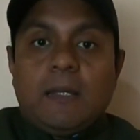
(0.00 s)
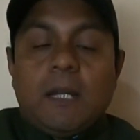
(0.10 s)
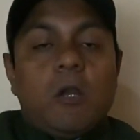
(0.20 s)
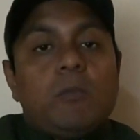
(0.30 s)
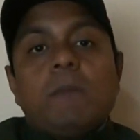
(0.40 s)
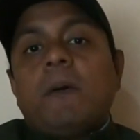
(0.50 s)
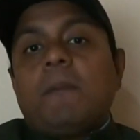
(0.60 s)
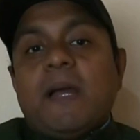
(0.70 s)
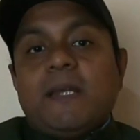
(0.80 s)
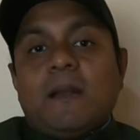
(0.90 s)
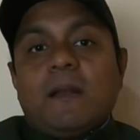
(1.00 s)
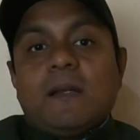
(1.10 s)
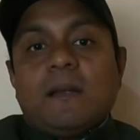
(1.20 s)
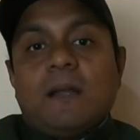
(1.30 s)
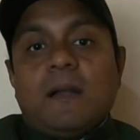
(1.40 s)
Now remember, my dear
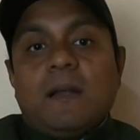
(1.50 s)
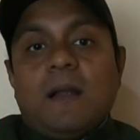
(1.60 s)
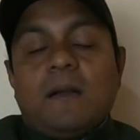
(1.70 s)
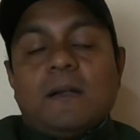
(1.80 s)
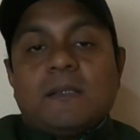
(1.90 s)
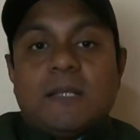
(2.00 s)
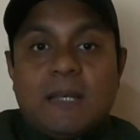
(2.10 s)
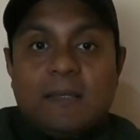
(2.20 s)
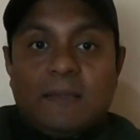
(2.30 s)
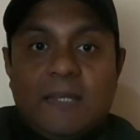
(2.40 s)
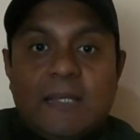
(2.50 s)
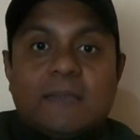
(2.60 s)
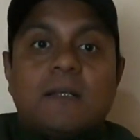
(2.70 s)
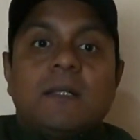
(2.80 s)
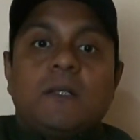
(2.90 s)
learners, these
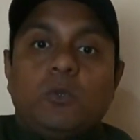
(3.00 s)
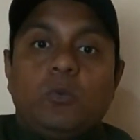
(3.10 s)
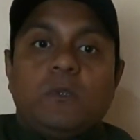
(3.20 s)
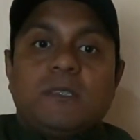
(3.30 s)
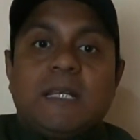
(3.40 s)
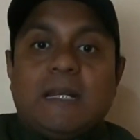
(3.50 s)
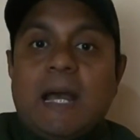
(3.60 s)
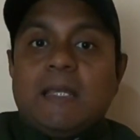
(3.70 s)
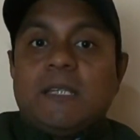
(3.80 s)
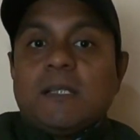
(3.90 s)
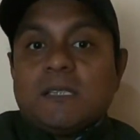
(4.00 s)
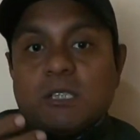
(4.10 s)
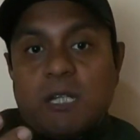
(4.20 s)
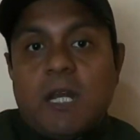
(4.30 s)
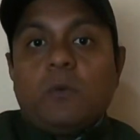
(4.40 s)
are the tools that I just
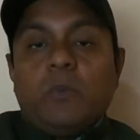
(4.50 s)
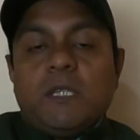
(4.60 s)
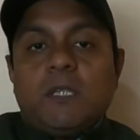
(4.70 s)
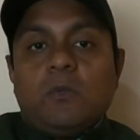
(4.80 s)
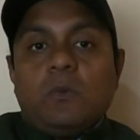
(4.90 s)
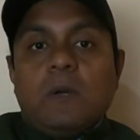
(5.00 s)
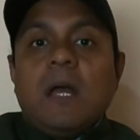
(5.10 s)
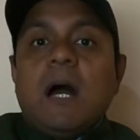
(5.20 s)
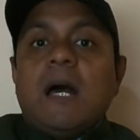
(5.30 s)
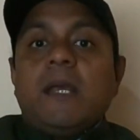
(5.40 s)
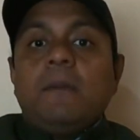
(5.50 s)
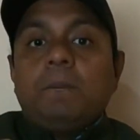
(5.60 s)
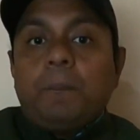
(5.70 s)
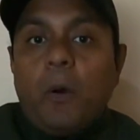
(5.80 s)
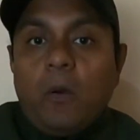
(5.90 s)
shared with you are
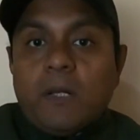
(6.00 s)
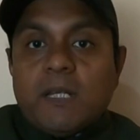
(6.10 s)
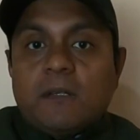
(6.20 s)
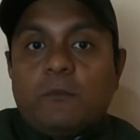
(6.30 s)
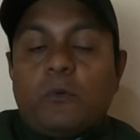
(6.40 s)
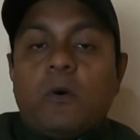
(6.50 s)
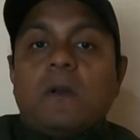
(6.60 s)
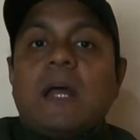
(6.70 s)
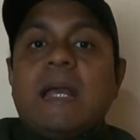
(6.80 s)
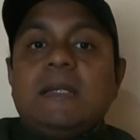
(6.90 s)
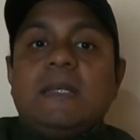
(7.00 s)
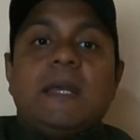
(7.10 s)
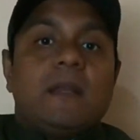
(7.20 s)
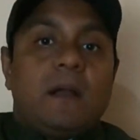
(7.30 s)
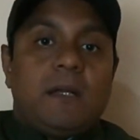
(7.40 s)
important for writing
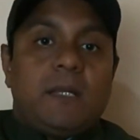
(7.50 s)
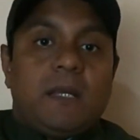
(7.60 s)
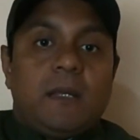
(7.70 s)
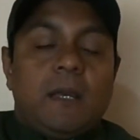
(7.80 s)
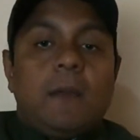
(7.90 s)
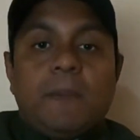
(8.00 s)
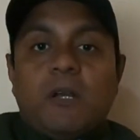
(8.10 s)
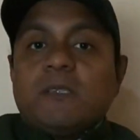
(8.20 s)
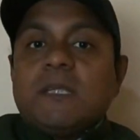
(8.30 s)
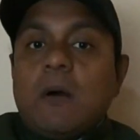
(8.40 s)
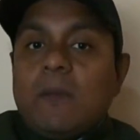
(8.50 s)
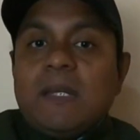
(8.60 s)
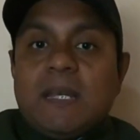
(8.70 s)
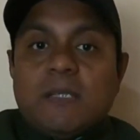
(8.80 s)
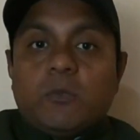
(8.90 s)
an article. Because nowadays,